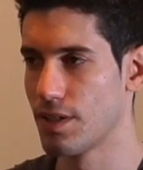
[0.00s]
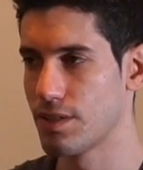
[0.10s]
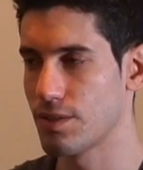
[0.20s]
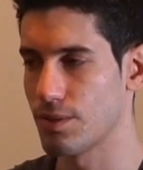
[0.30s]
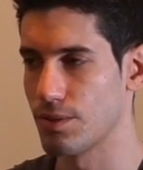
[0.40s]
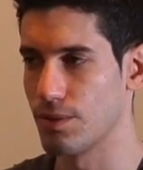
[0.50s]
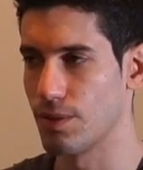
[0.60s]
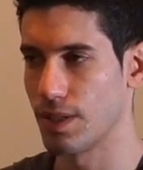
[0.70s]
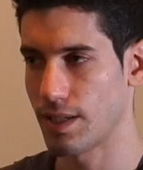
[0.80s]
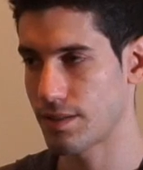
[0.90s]

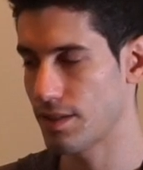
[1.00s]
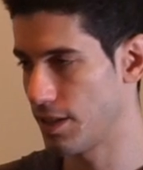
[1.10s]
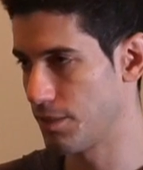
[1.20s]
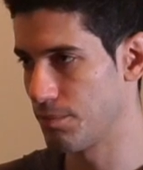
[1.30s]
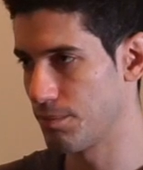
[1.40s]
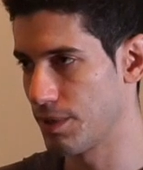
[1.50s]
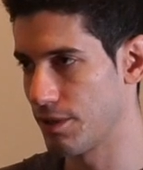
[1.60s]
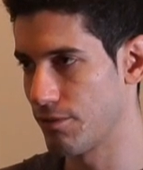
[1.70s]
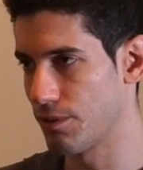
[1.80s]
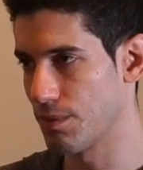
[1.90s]
So uh, last time, uh, a
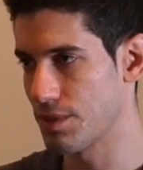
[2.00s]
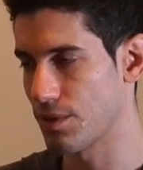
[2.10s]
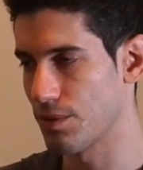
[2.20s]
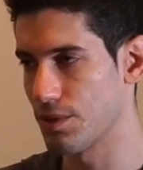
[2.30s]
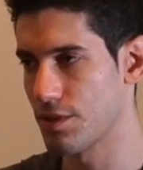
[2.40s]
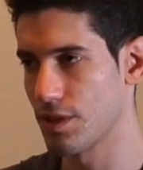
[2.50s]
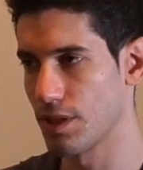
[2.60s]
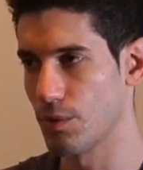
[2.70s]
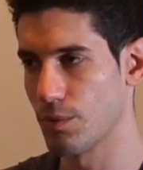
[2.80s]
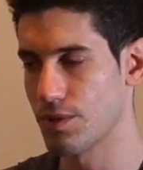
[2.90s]
few months ago this
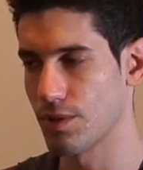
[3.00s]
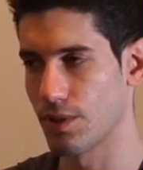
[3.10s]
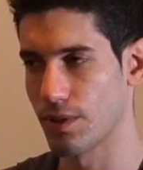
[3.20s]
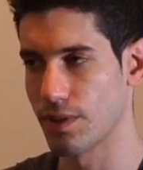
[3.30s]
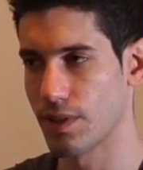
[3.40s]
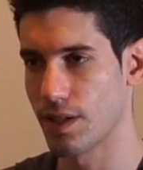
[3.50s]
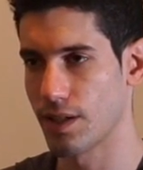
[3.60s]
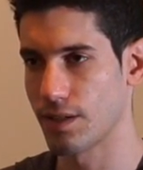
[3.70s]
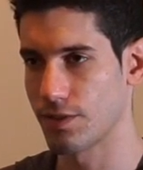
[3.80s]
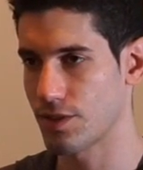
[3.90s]
year, we sold
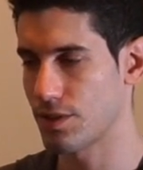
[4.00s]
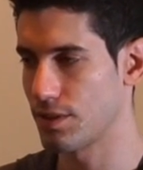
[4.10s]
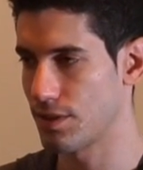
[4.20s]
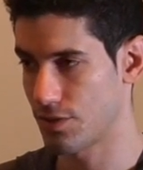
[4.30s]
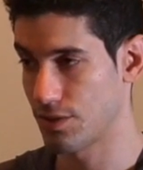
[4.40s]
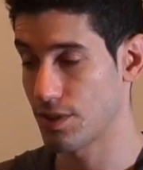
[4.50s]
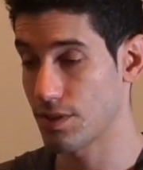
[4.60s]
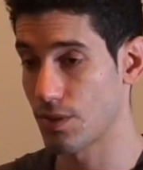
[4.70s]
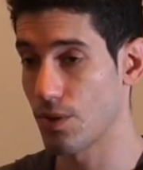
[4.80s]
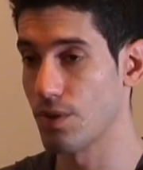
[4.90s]
uh, just, the, just
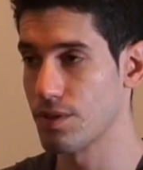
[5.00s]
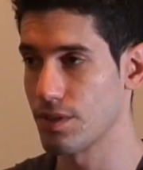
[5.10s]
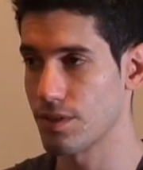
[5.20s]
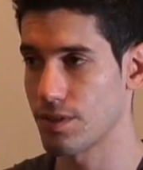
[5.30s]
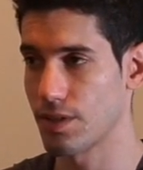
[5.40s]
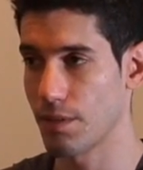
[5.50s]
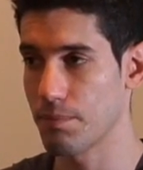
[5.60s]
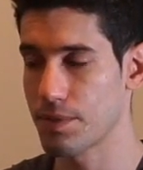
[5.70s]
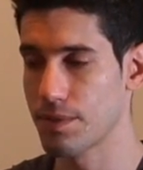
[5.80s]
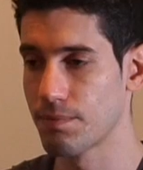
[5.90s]
the currency, just the
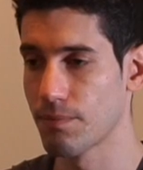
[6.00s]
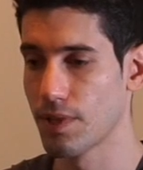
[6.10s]
amps.